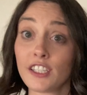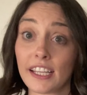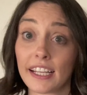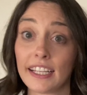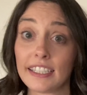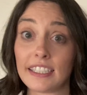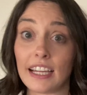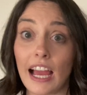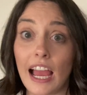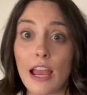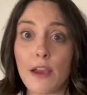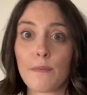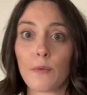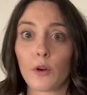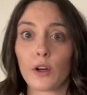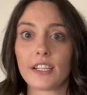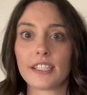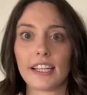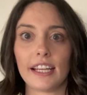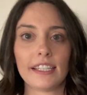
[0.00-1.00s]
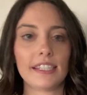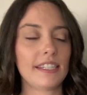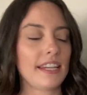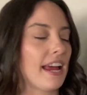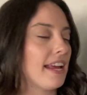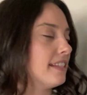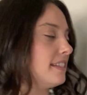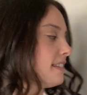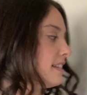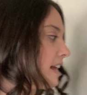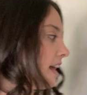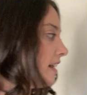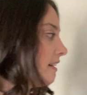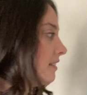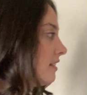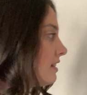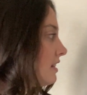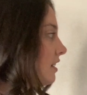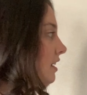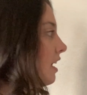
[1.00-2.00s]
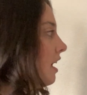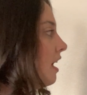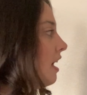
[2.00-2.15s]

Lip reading: like a dime or says 10 cents.